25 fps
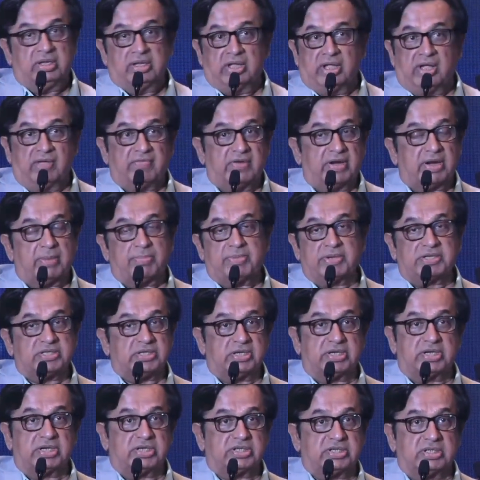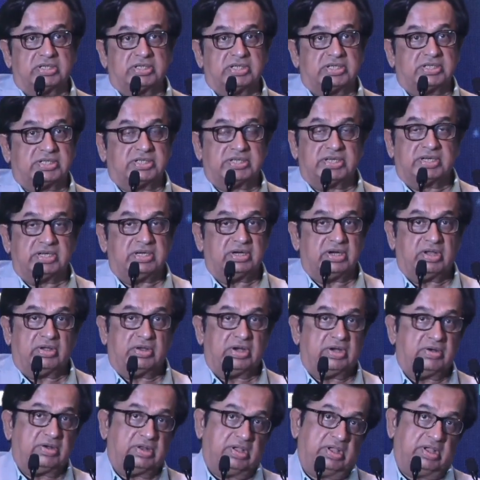our representations are seen in